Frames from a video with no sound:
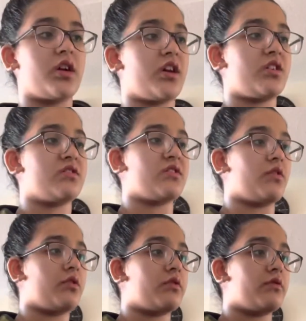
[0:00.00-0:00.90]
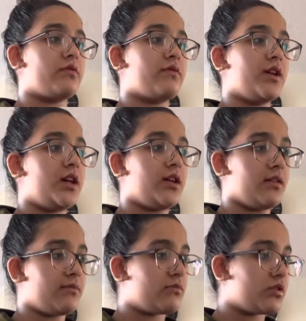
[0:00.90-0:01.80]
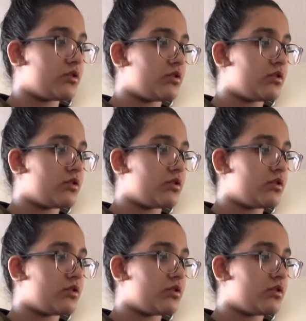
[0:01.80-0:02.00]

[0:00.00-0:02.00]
Here's the cream.